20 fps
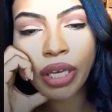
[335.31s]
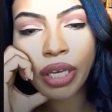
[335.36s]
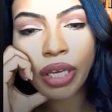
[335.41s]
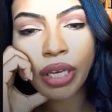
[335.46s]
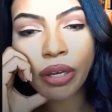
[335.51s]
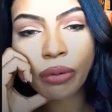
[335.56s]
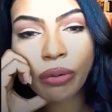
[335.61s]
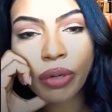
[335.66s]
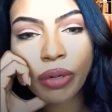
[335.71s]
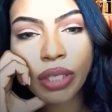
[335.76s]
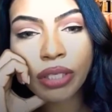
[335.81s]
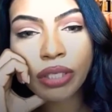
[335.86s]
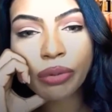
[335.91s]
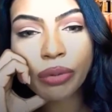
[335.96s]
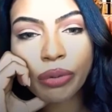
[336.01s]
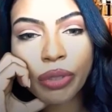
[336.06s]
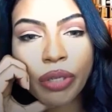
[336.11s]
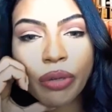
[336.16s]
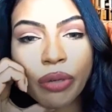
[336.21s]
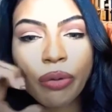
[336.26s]
And once
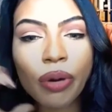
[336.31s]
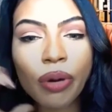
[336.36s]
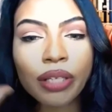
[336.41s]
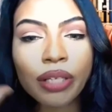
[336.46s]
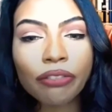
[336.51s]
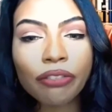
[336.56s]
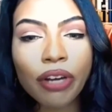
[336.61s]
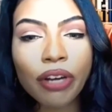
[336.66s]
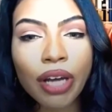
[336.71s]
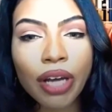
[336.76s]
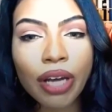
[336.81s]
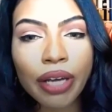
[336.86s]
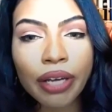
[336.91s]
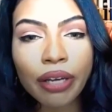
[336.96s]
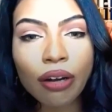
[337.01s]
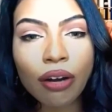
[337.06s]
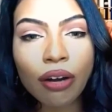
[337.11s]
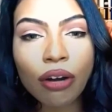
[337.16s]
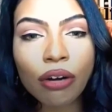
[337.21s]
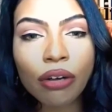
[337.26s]
we quantify
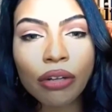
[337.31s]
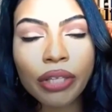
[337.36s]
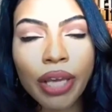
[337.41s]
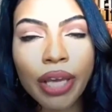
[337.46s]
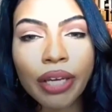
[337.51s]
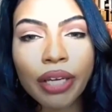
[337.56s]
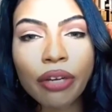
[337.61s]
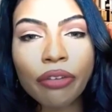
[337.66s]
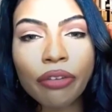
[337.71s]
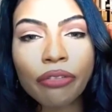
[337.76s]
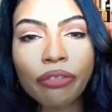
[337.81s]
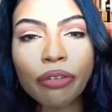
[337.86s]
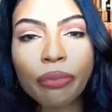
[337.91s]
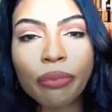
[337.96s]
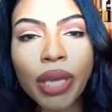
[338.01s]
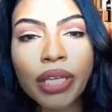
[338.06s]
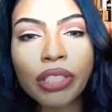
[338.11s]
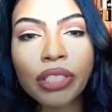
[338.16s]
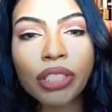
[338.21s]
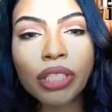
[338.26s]
all that
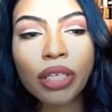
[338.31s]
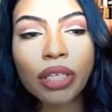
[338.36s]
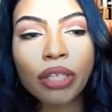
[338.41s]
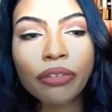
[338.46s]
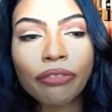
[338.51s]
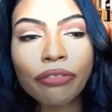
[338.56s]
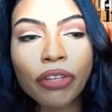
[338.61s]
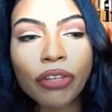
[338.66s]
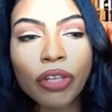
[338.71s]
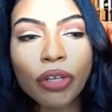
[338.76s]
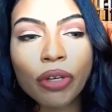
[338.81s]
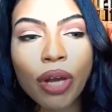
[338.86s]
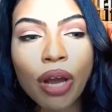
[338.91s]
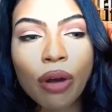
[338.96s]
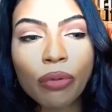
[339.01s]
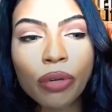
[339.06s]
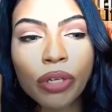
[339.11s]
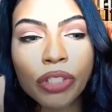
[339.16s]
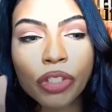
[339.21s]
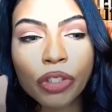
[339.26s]
information and figure out
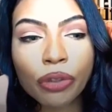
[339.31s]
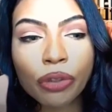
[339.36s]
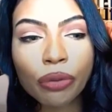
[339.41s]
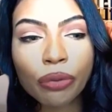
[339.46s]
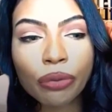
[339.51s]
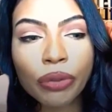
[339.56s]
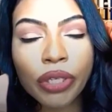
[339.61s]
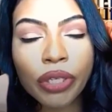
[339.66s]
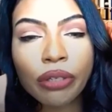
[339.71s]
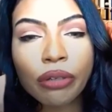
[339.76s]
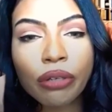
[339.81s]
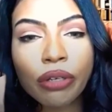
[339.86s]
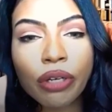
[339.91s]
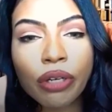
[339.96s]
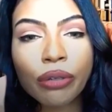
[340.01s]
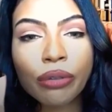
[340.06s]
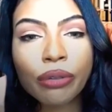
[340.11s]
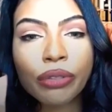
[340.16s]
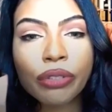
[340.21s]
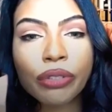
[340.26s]
what your real
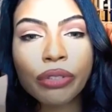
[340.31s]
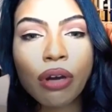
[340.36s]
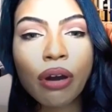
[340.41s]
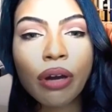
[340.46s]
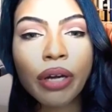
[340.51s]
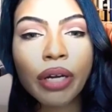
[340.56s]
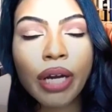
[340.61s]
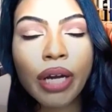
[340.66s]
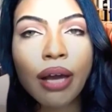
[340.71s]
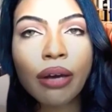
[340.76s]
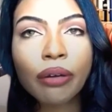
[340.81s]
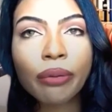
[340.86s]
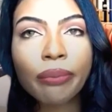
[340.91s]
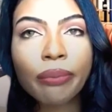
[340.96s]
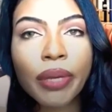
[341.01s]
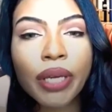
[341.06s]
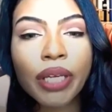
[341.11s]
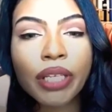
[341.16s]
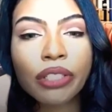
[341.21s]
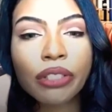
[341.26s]
goals are and how to
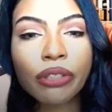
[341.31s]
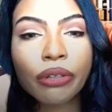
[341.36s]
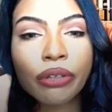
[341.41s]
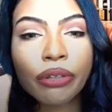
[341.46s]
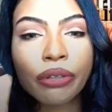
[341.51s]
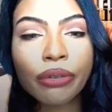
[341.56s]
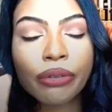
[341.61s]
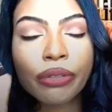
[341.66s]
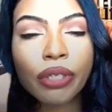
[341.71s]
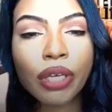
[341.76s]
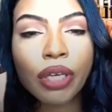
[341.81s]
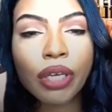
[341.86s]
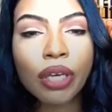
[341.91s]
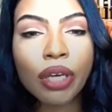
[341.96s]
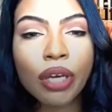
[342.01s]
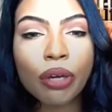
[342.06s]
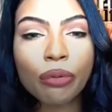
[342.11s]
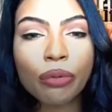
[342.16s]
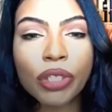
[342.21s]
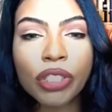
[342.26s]
measure those,
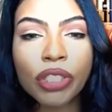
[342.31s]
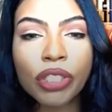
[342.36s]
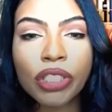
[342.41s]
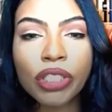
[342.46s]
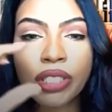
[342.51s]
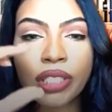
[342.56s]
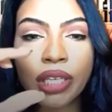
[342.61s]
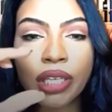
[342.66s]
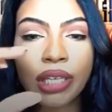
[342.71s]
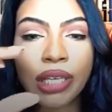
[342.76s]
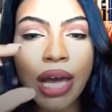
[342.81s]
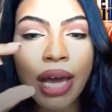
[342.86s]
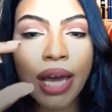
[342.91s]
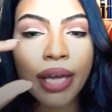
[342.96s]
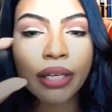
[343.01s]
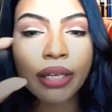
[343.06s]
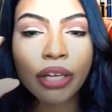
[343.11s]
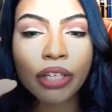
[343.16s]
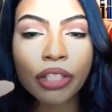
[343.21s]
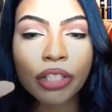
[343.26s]
we just align
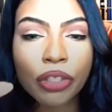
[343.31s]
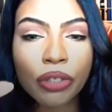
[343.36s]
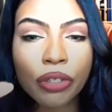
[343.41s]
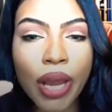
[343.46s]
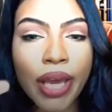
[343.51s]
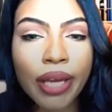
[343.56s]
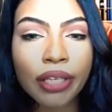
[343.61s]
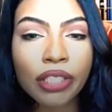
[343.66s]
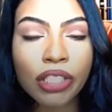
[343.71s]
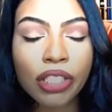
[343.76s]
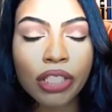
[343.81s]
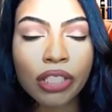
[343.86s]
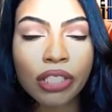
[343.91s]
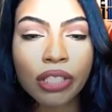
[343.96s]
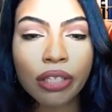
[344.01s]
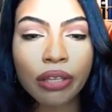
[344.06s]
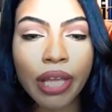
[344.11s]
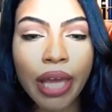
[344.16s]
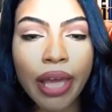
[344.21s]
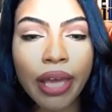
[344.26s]
our strategy
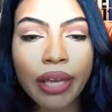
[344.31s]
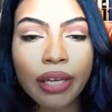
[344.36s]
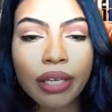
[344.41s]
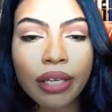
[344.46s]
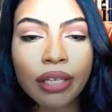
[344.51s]
to that.